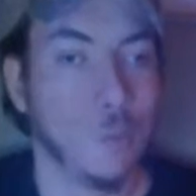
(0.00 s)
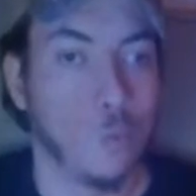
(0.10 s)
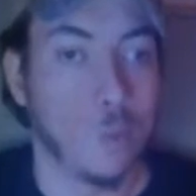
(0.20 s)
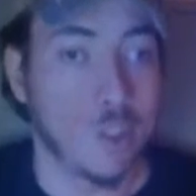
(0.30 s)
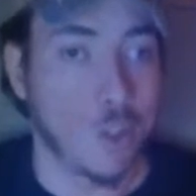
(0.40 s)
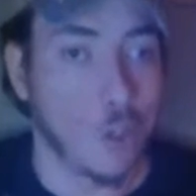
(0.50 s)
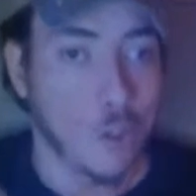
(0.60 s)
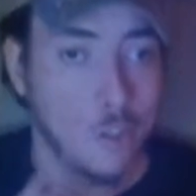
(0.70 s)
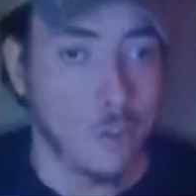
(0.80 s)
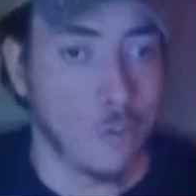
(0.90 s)
when we
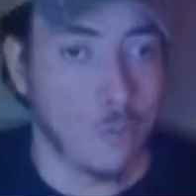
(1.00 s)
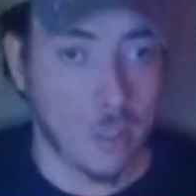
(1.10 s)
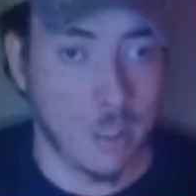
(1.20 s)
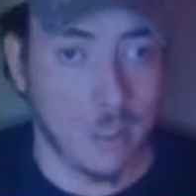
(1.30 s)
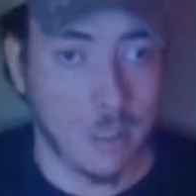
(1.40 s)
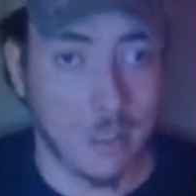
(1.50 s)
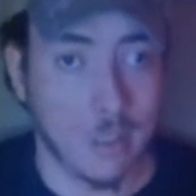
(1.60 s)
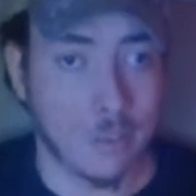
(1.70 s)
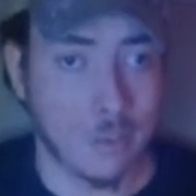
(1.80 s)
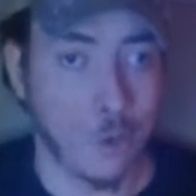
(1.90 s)
start the new fleet
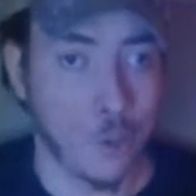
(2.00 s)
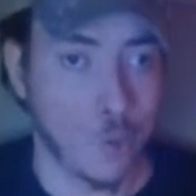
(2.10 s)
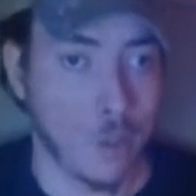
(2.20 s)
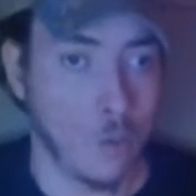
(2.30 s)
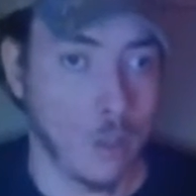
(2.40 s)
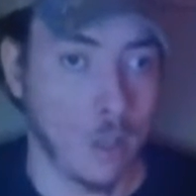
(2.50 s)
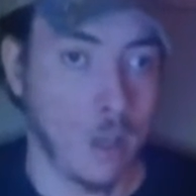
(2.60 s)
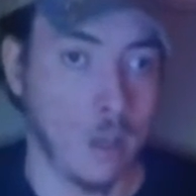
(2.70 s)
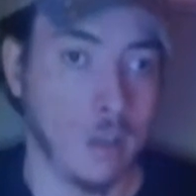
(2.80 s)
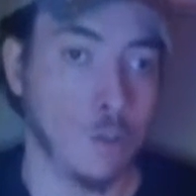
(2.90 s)
in Star Trek
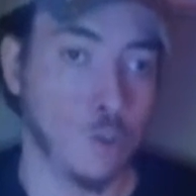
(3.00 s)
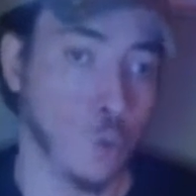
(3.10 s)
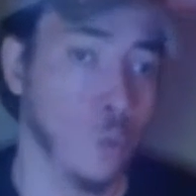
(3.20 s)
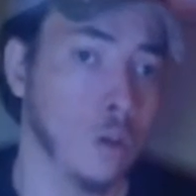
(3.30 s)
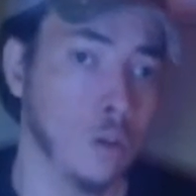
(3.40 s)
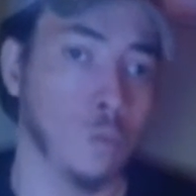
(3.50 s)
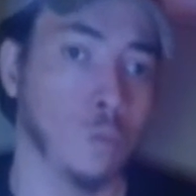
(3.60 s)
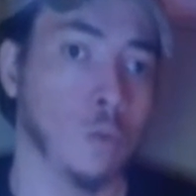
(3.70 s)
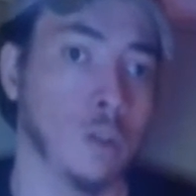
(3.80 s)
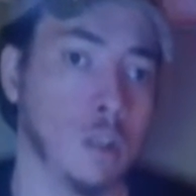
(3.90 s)
Online and join
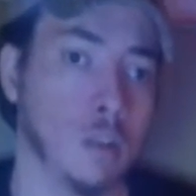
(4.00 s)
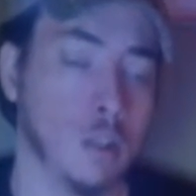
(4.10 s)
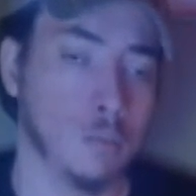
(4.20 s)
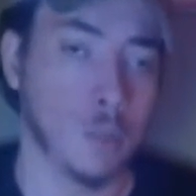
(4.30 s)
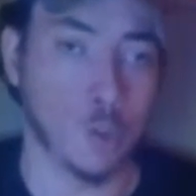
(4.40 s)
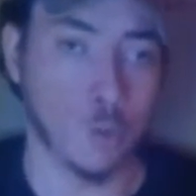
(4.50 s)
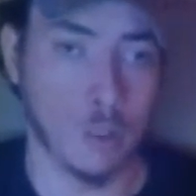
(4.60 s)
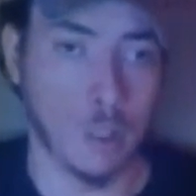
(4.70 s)
with Special